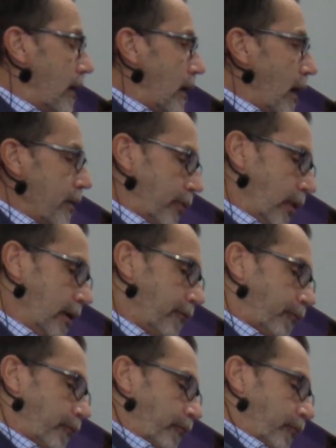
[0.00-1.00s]
I,
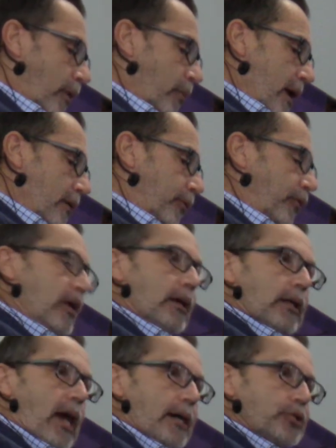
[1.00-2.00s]
think from a
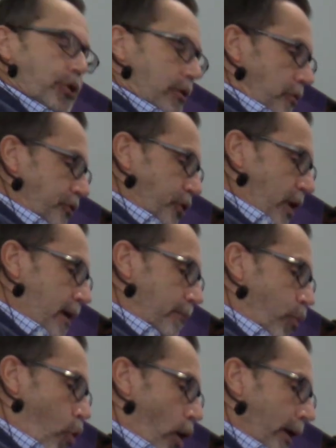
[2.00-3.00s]
theological
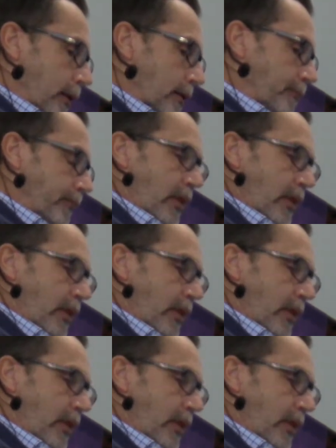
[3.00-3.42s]
standpoint,